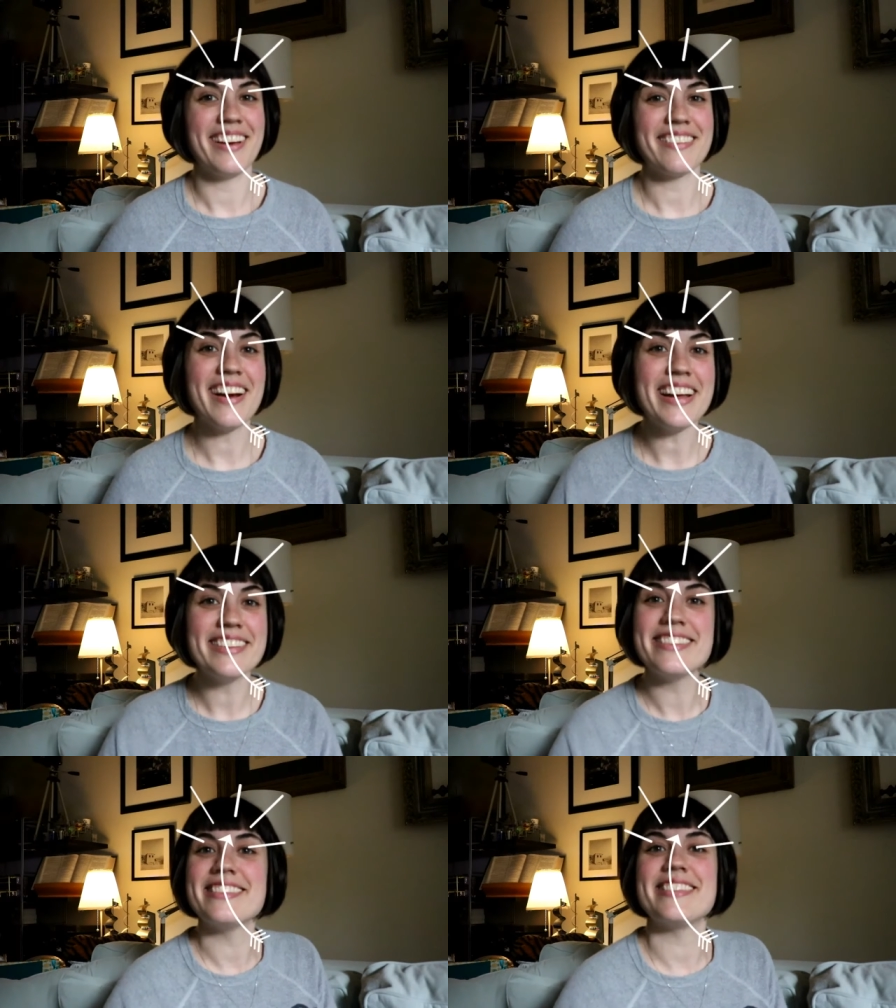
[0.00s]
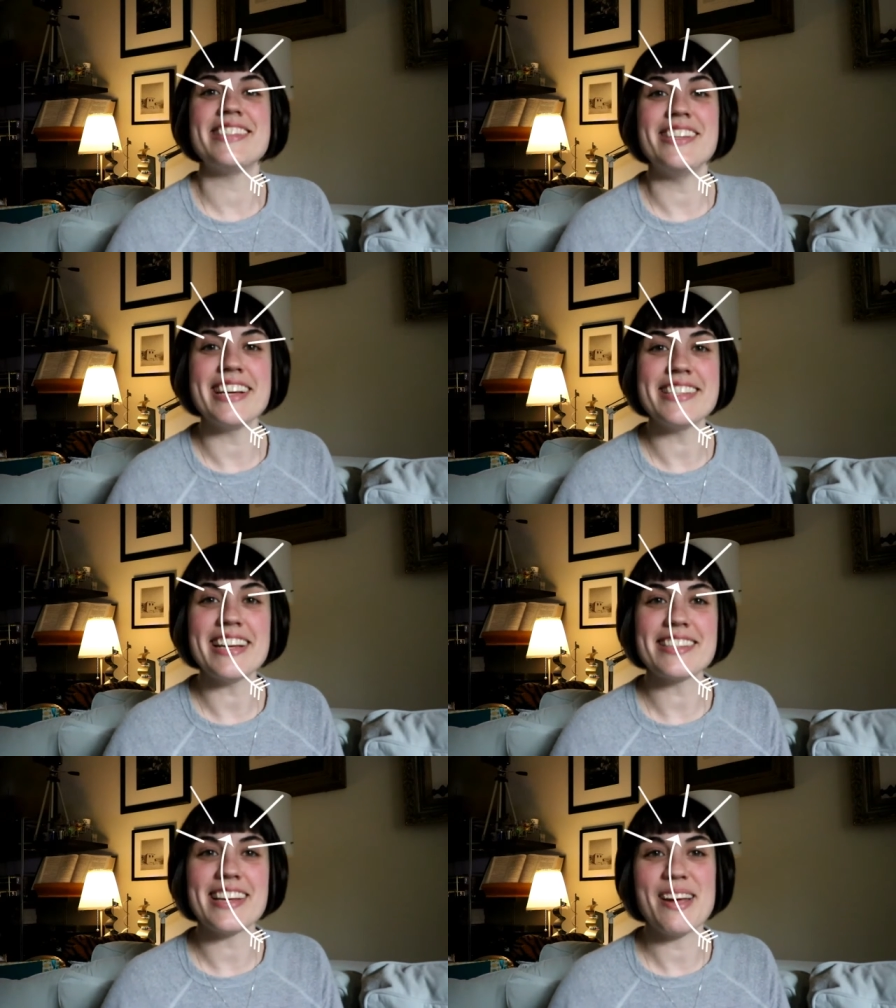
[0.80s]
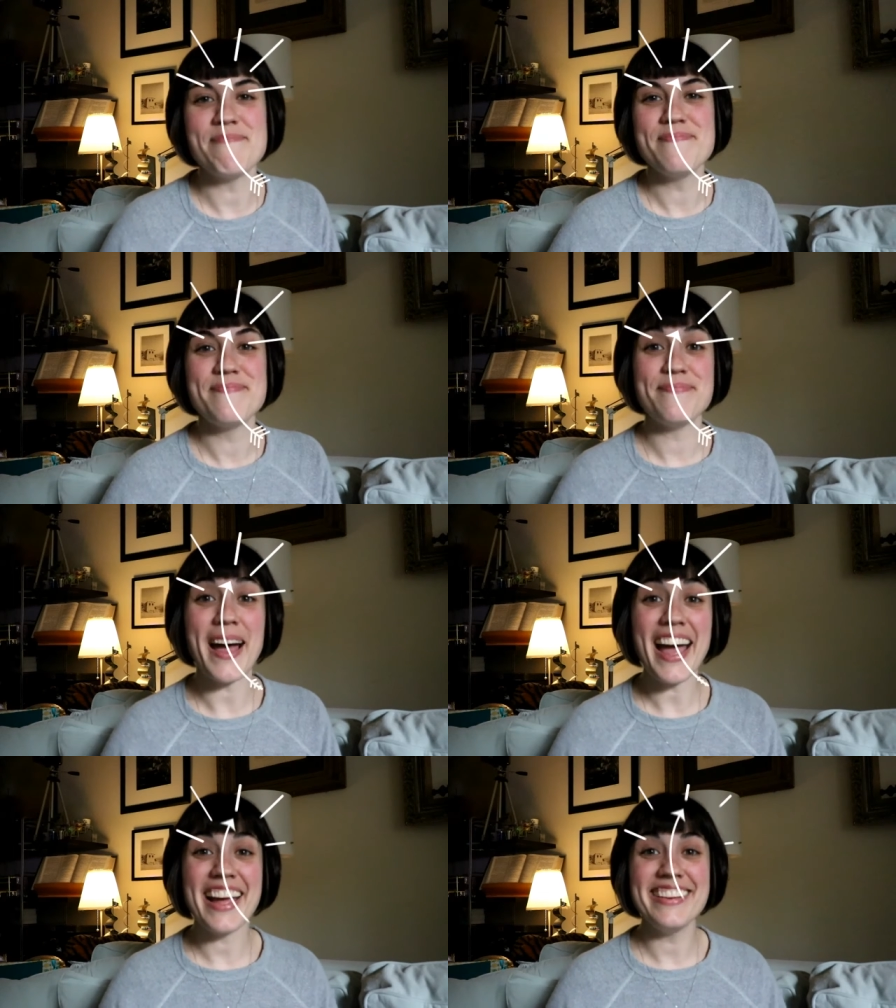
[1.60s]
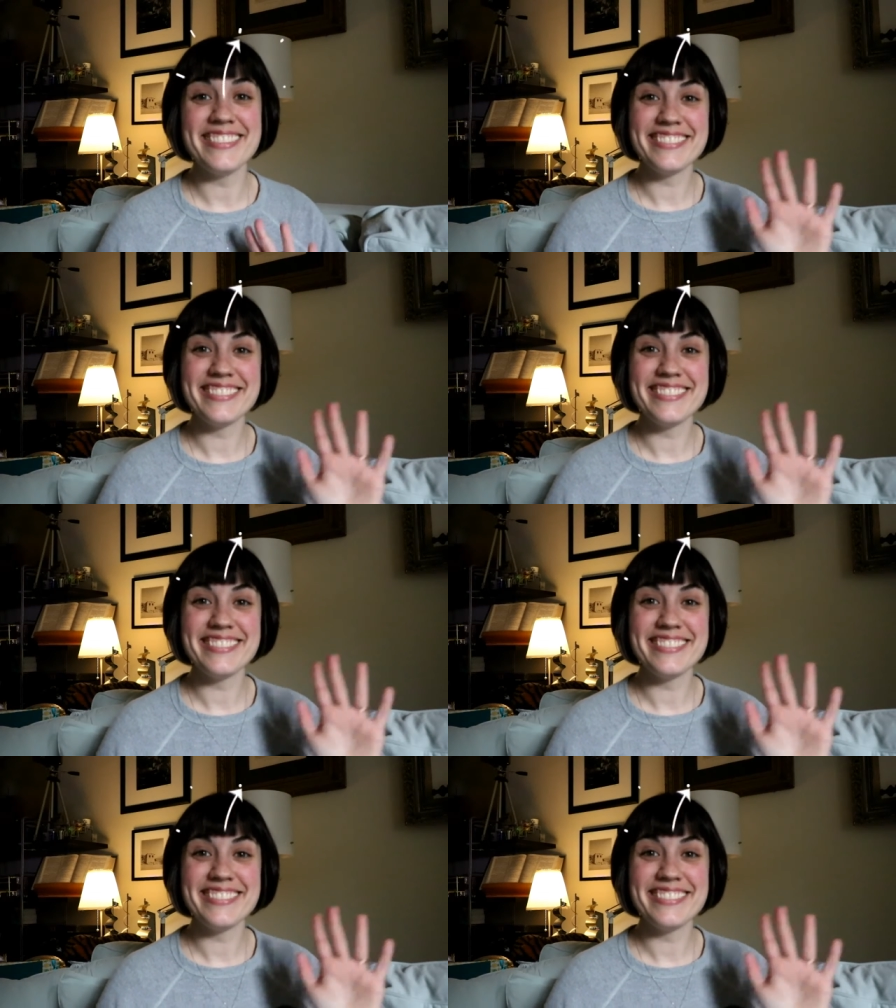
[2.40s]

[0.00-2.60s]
All right, see you guys next time. Bye.